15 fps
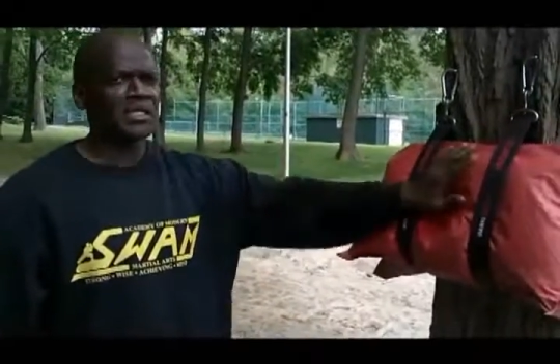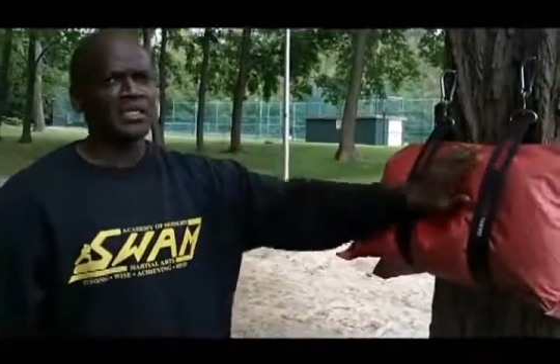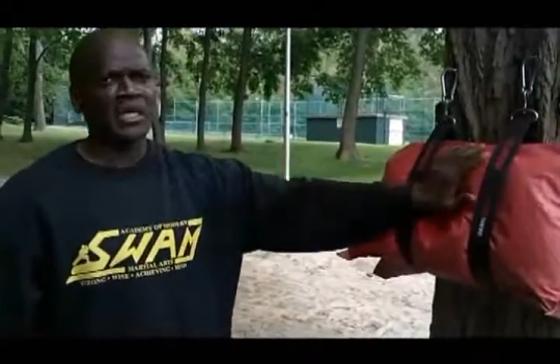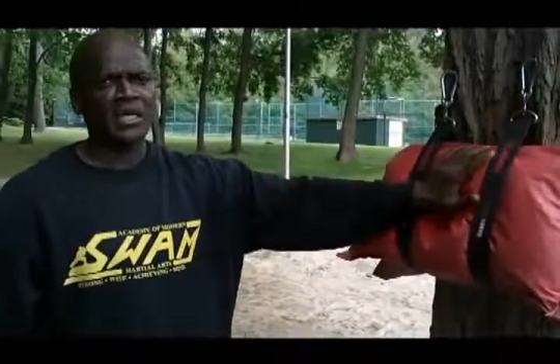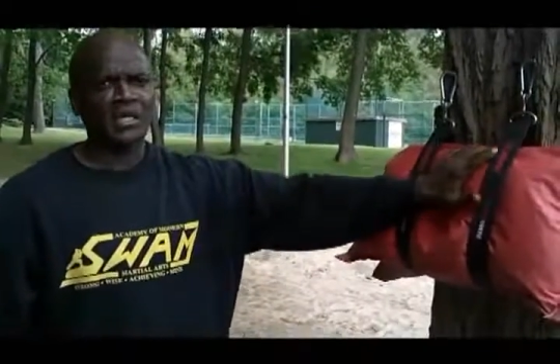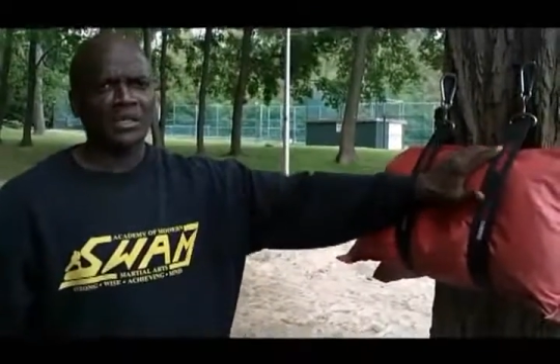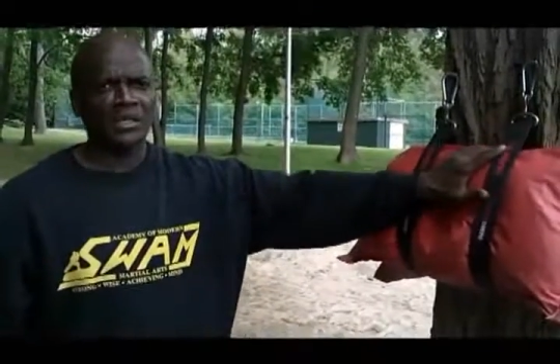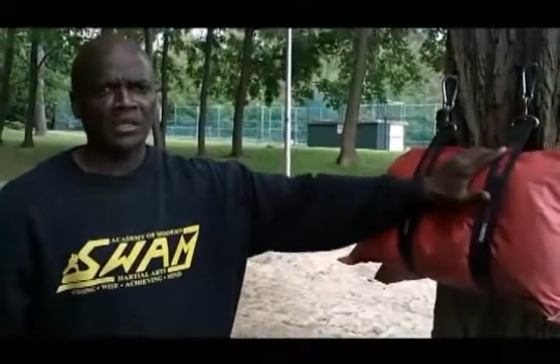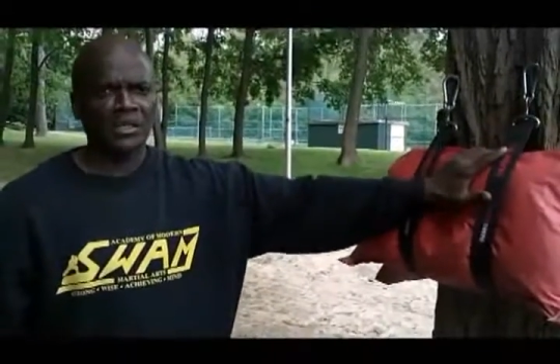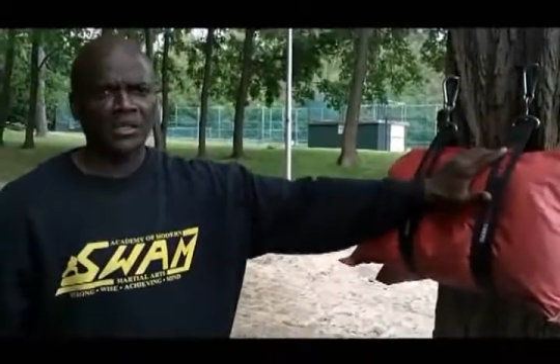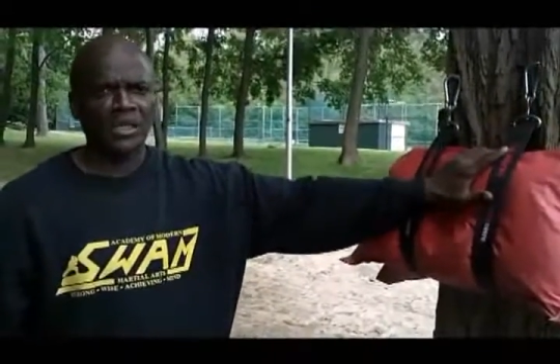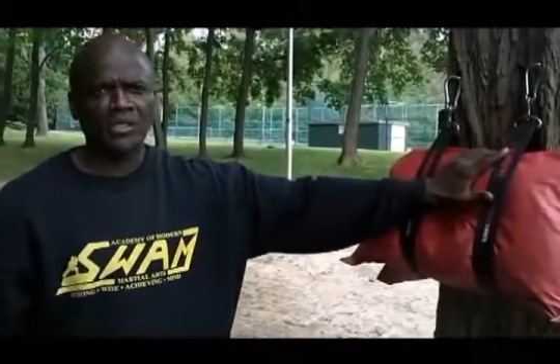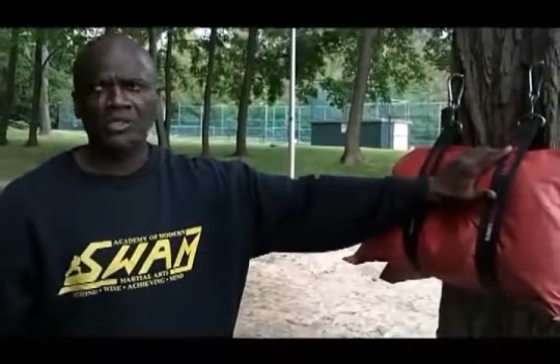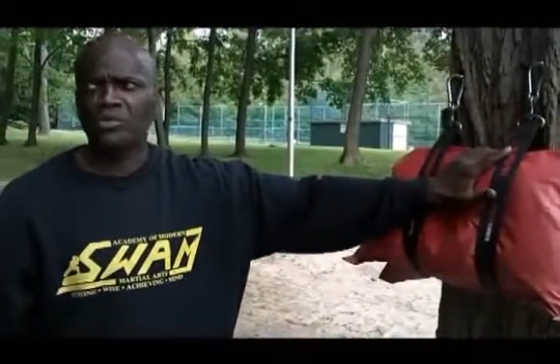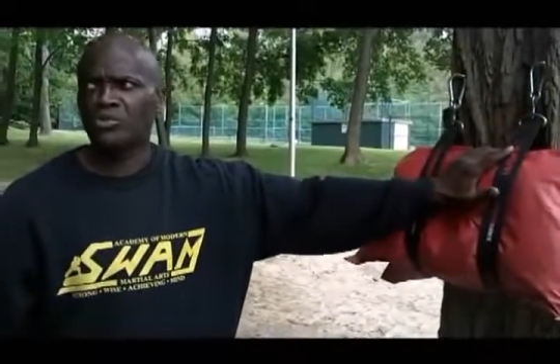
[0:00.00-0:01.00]
next thing,
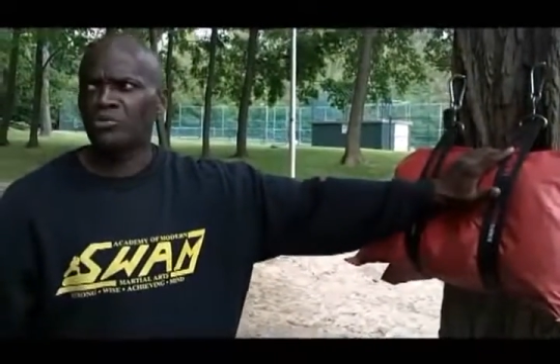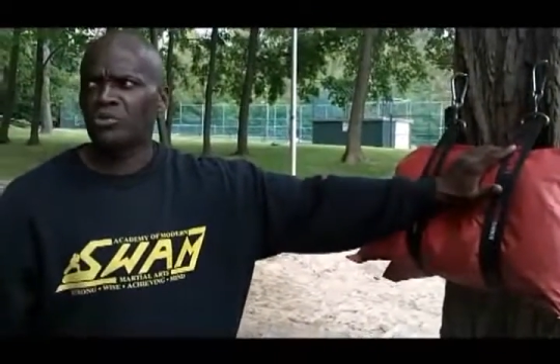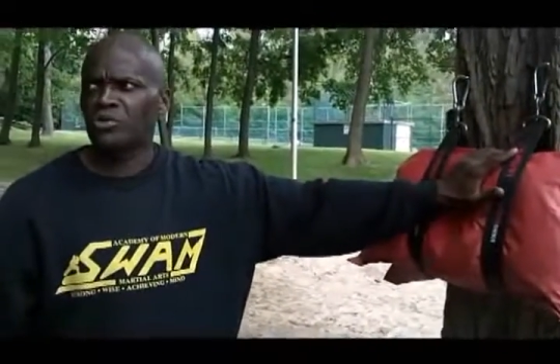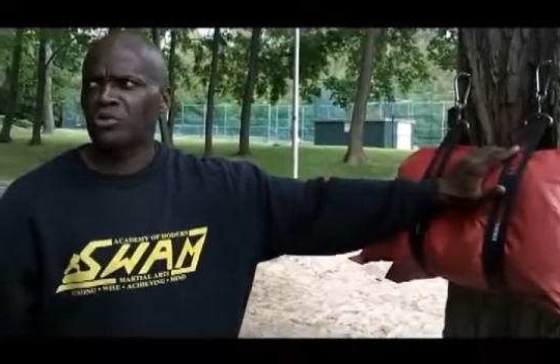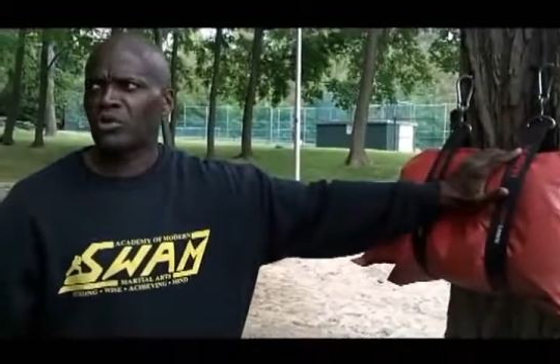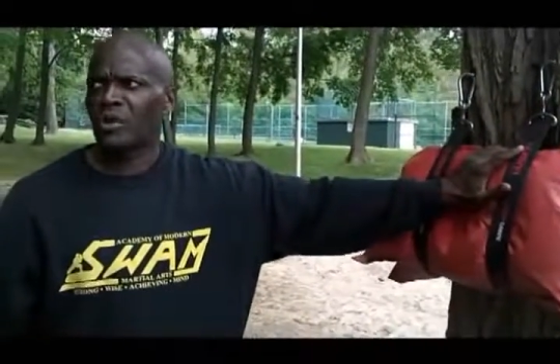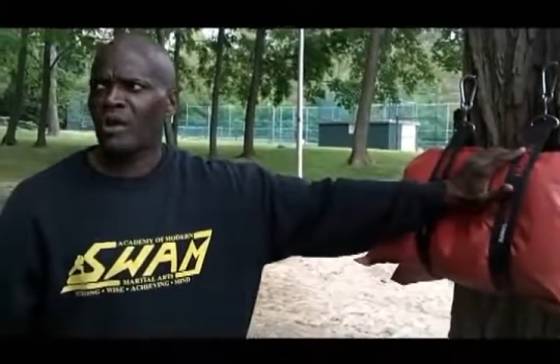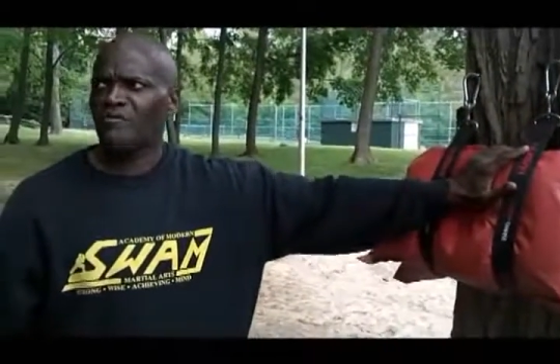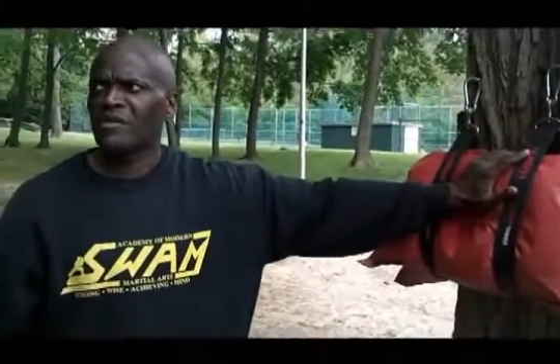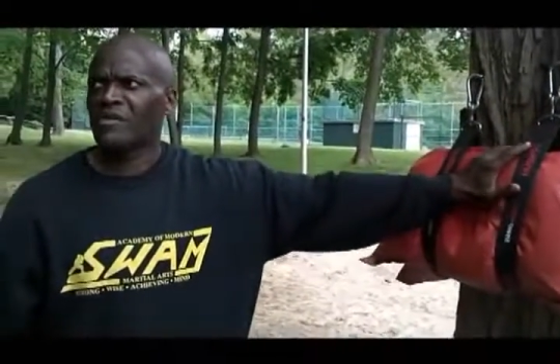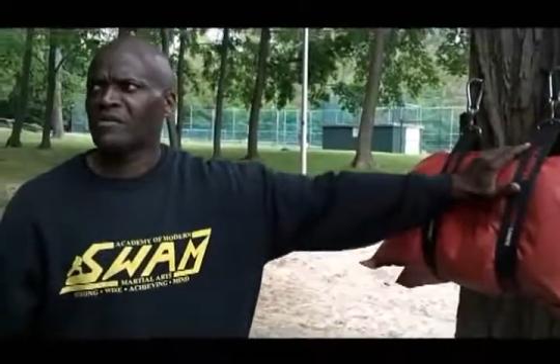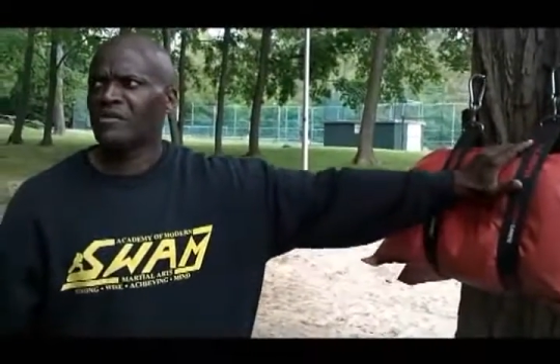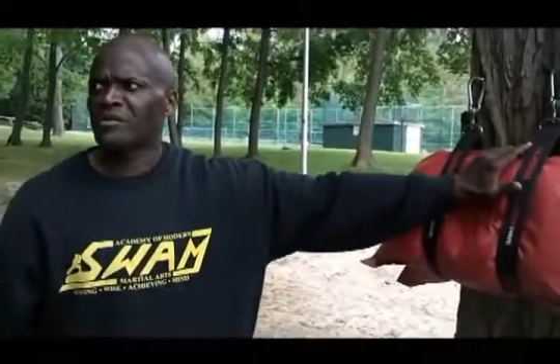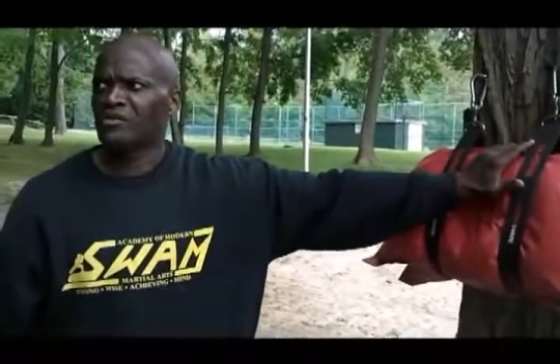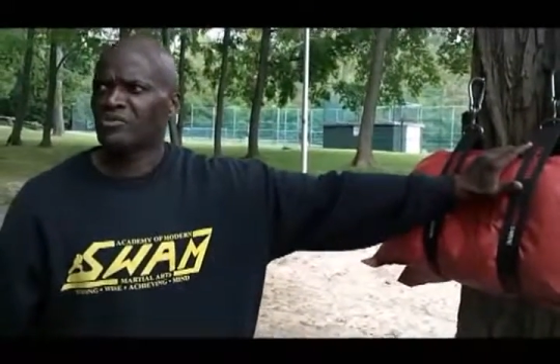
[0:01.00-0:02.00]
young students don't have
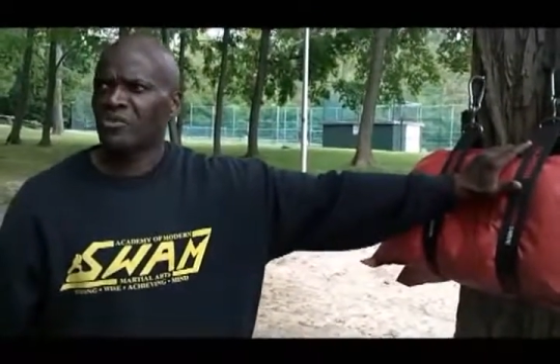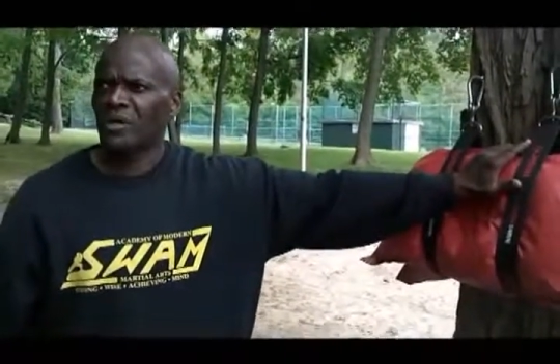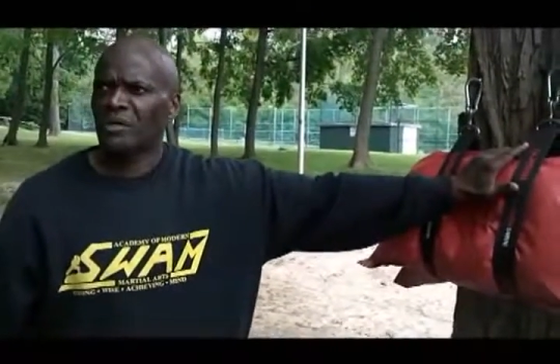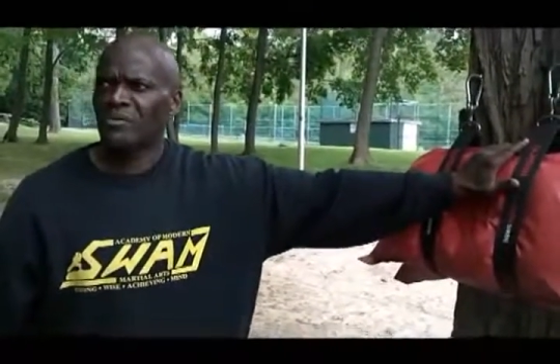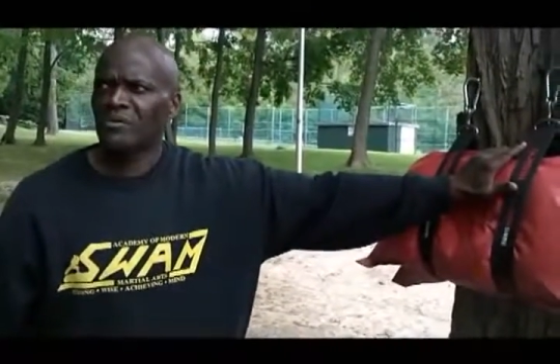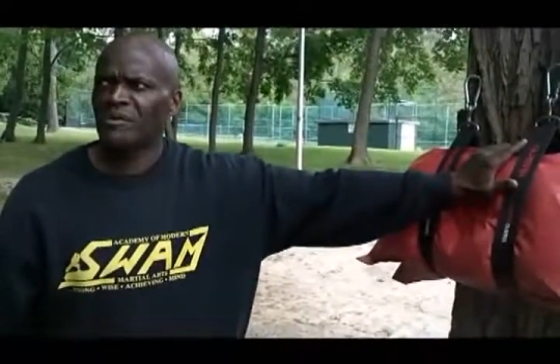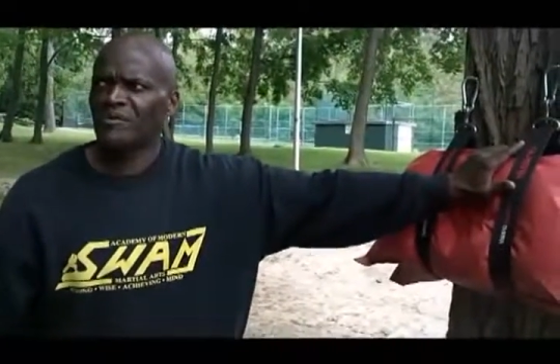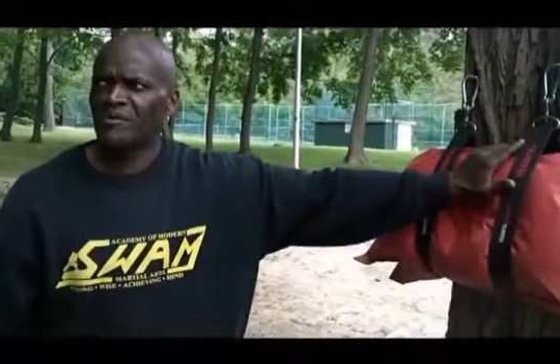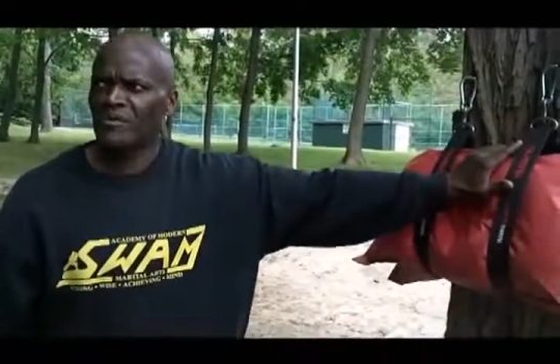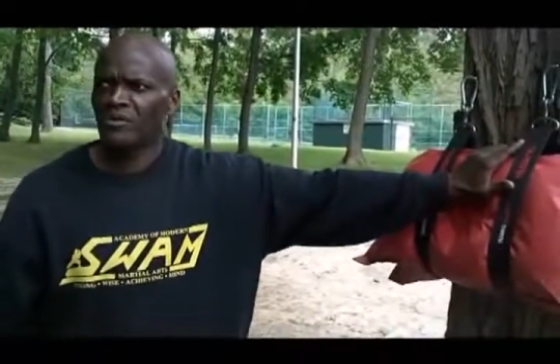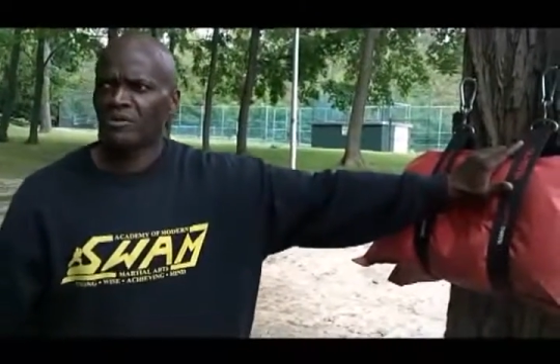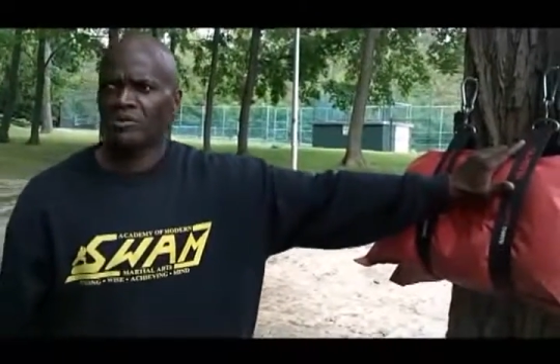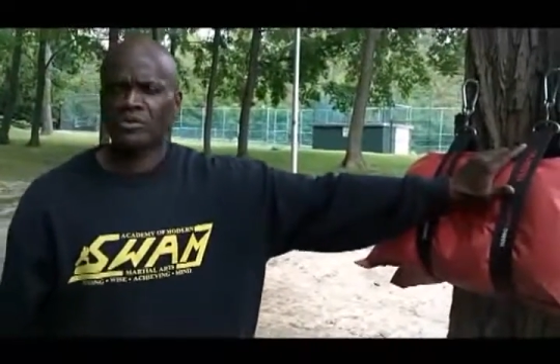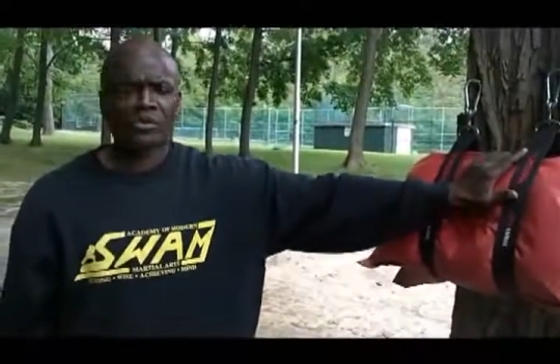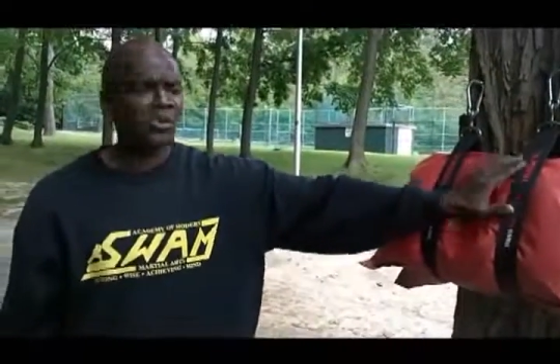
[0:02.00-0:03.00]
nothing to train with.